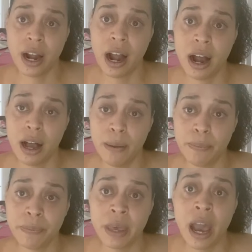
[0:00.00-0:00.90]

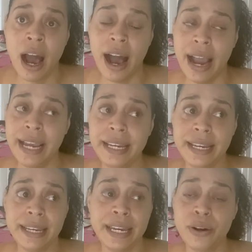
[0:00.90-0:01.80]
I
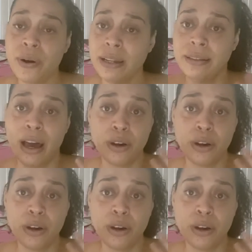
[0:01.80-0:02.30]
hear a lot